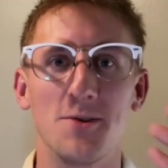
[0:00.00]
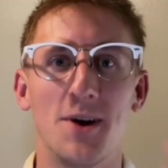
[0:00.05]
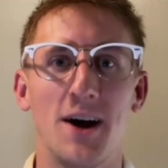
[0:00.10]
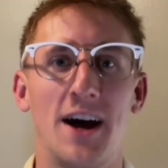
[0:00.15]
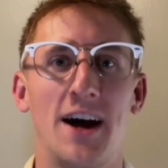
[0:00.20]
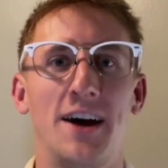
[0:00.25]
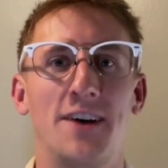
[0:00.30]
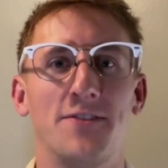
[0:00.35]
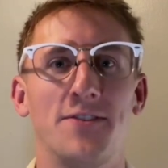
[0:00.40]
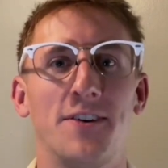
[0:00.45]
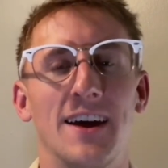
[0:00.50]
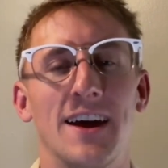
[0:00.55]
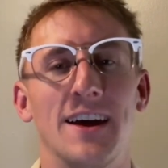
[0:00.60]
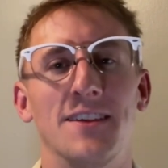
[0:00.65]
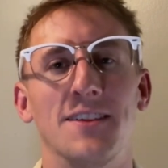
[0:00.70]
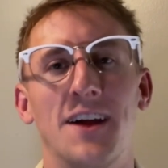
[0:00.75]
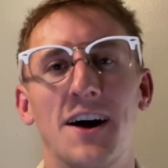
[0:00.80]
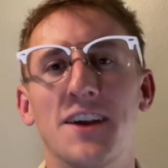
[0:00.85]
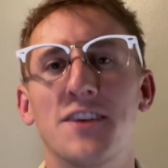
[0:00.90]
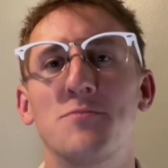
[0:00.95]
will have a
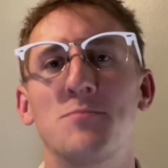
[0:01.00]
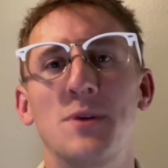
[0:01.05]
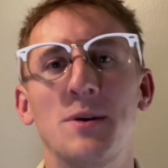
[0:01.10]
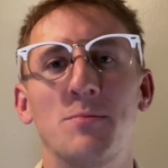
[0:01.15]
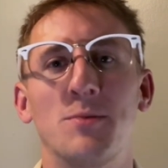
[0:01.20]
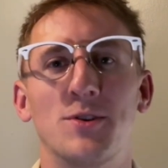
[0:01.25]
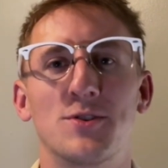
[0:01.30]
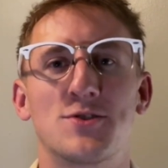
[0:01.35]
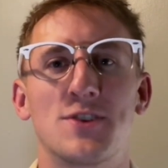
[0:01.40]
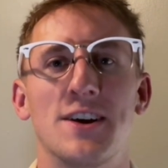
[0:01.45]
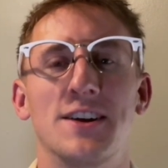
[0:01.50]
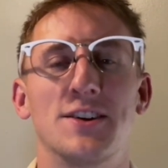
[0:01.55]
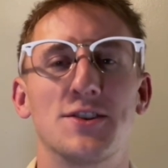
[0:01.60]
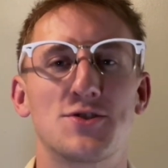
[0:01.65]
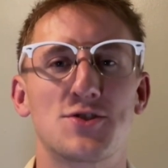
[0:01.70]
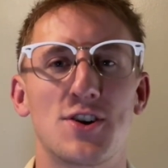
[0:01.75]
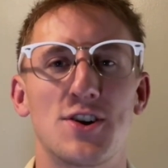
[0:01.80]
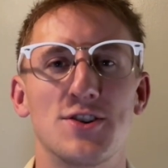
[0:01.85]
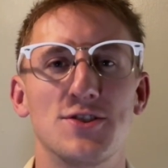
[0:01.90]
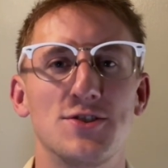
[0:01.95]
lot of people trying to
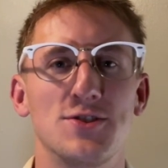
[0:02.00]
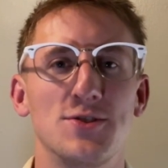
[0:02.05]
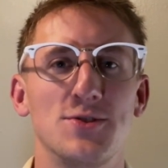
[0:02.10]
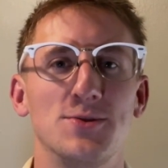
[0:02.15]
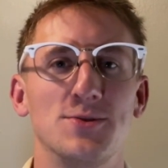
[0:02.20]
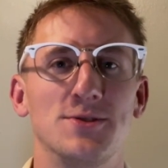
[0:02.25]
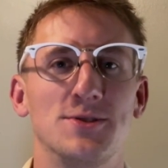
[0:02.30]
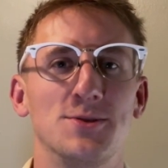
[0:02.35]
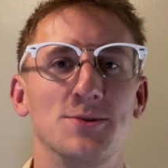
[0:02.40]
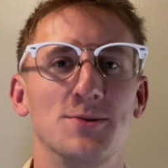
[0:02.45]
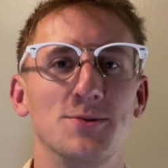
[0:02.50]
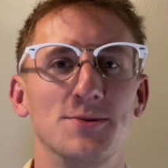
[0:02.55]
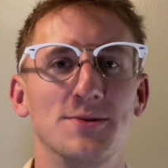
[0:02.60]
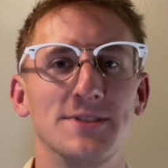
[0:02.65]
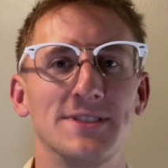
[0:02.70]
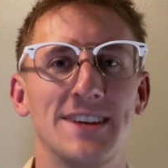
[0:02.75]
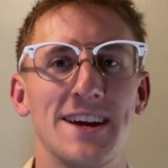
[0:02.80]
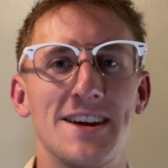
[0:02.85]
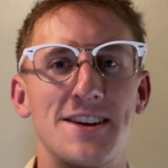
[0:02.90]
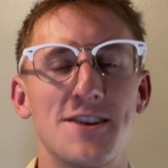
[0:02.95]
charge you to
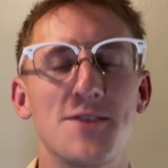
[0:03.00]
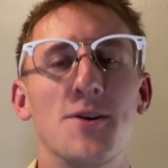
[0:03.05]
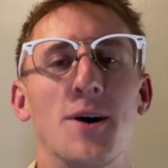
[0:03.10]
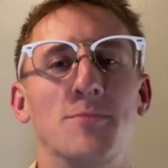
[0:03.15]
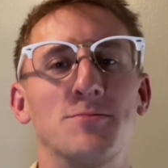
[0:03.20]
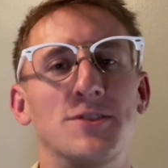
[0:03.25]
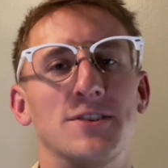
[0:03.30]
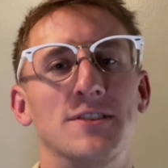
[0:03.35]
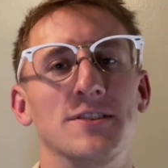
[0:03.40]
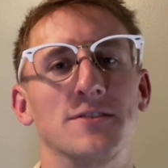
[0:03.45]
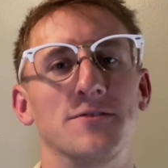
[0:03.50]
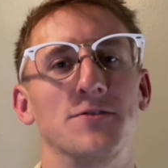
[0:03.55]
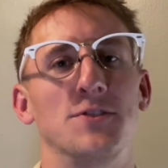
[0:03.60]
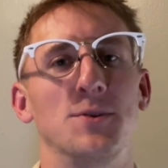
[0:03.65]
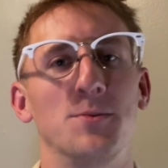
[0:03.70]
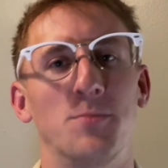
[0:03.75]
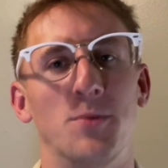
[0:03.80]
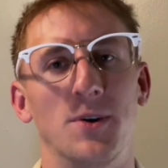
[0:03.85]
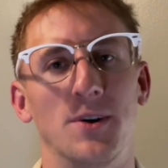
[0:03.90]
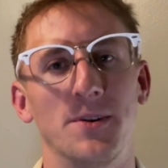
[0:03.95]
take you up to this
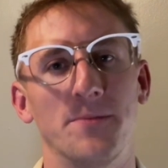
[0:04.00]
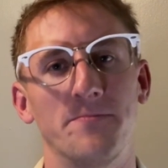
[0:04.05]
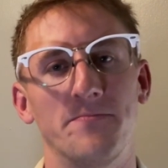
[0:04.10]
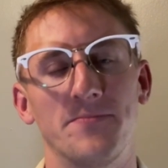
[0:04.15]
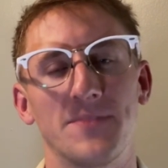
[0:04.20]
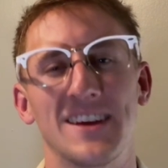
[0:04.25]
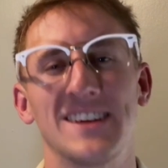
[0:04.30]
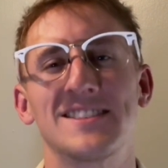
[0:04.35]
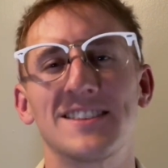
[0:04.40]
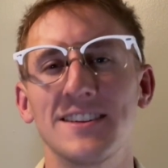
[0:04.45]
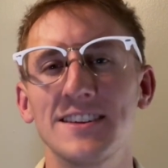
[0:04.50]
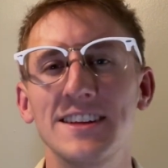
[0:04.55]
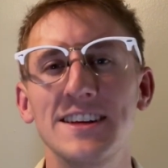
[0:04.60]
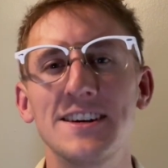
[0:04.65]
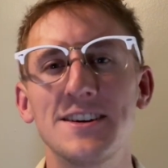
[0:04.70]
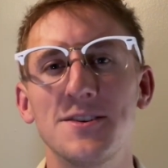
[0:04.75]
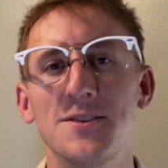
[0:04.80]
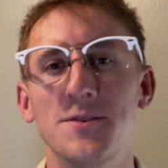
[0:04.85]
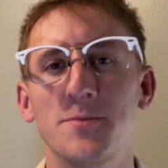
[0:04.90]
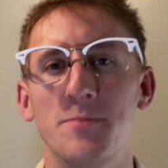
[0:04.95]
viewpoint. It's
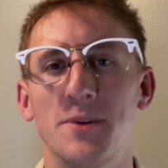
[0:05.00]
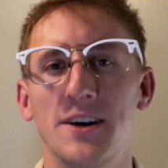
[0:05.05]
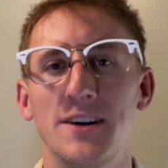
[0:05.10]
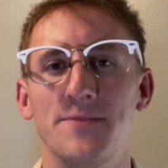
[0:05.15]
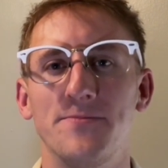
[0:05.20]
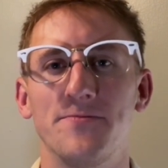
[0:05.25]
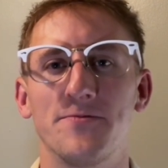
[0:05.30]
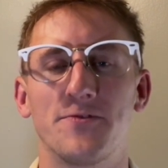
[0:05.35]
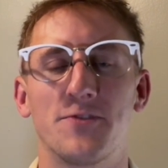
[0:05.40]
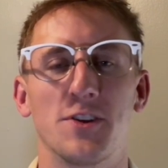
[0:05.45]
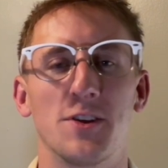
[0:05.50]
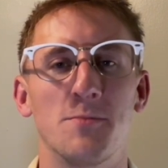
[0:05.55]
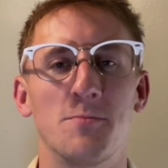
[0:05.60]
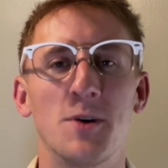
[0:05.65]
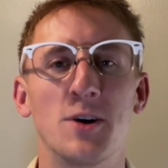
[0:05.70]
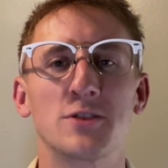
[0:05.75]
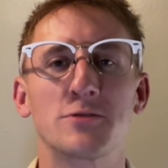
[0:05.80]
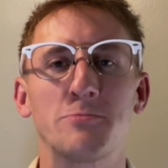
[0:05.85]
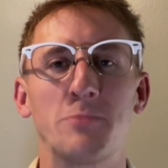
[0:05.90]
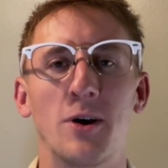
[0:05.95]
illegal, but for the
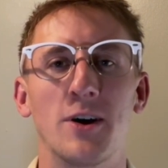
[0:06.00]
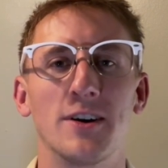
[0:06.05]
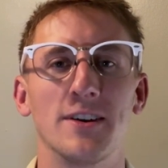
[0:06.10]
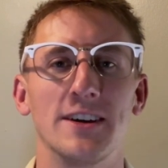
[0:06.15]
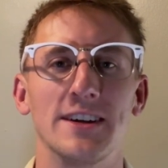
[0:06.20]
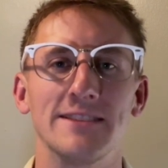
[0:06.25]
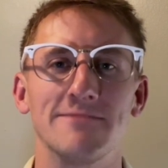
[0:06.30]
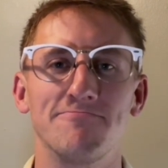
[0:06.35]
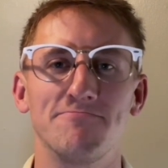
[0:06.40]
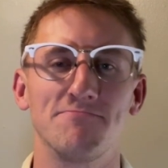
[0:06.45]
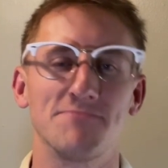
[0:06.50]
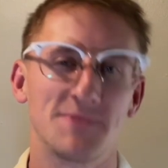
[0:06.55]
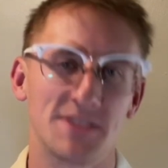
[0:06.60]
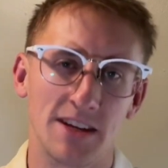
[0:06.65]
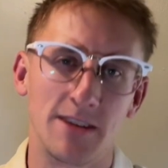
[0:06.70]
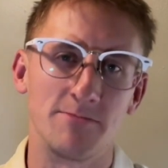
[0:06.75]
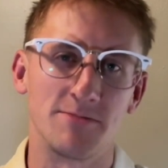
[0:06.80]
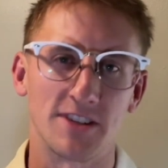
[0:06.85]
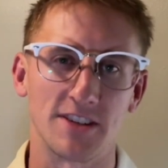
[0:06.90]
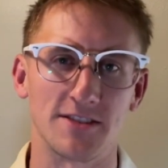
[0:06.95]
most part, it
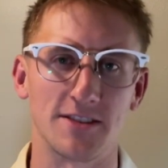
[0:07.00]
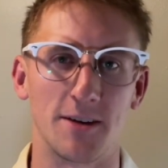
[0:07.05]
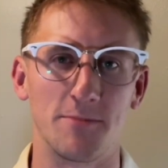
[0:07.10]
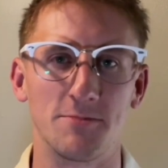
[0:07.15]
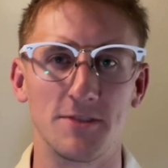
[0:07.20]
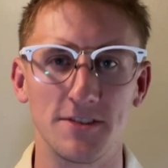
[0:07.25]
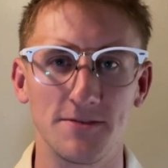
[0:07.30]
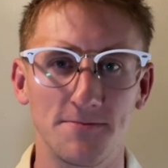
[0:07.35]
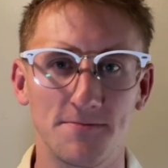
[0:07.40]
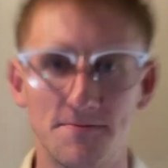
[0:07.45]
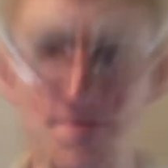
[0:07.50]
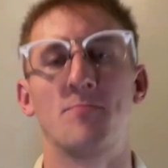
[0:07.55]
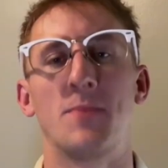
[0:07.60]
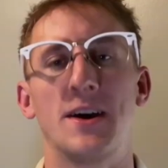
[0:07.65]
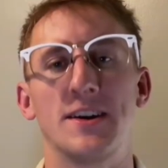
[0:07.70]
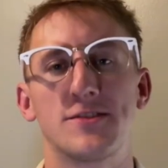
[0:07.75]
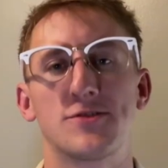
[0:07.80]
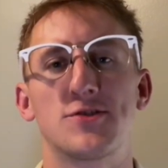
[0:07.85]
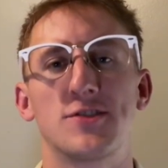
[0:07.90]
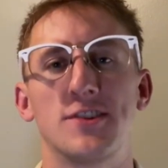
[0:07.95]
seems accepted.
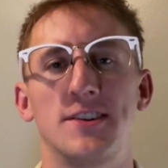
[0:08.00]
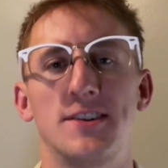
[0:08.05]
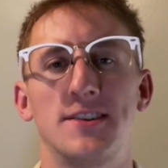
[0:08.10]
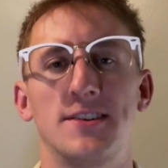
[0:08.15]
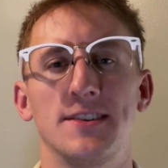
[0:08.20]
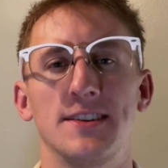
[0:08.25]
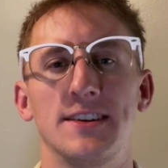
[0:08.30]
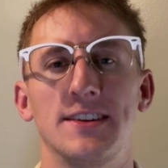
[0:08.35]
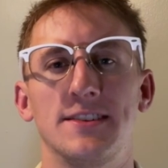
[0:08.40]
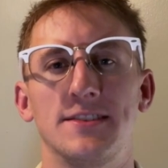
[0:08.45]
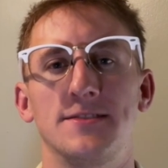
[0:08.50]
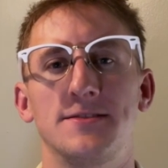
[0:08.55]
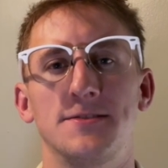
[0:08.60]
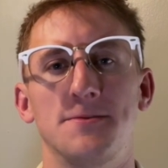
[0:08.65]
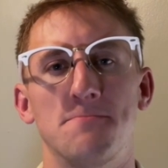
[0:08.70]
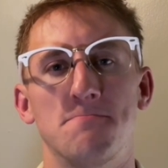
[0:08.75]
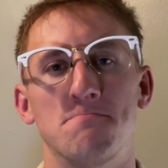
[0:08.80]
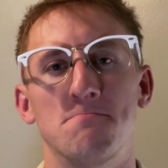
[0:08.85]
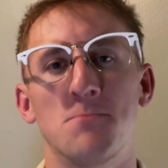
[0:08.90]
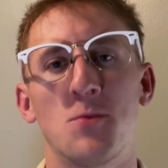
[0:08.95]
Petra is
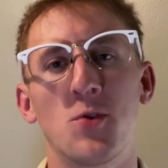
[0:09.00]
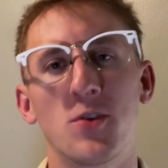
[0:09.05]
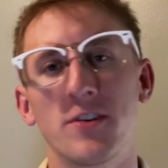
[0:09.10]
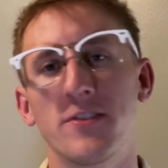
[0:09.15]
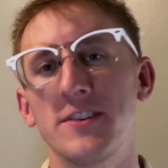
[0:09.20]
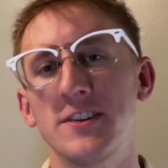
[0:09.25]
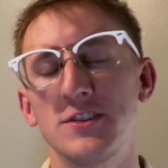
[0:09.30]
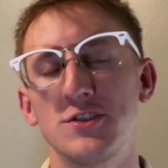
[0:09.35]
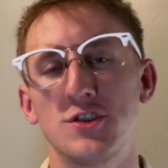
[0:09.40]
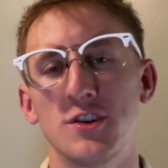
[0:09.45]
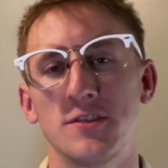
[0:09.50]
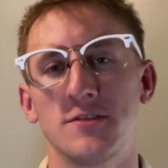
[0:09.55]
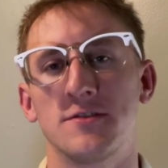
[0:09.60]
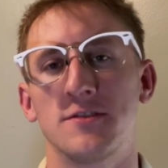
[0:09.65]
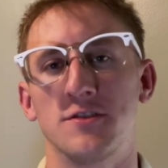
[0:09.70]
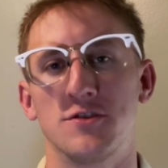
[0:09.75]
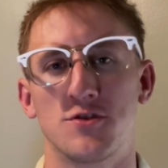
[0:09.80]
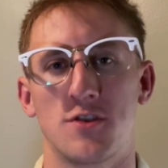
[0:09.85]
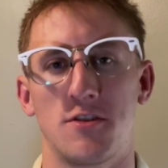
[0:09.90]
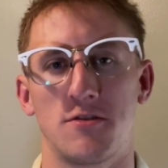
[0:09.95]
more than just the
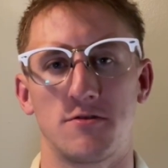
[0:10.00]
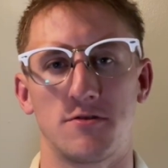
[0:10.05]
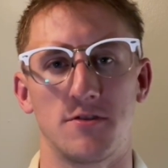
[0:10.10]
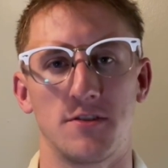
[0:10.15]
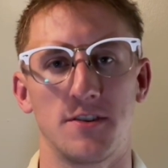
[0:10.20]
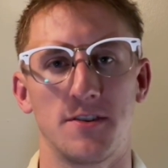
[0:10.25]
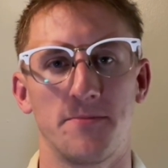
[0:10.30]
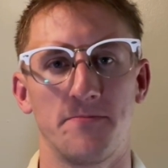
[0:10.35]
Treasury.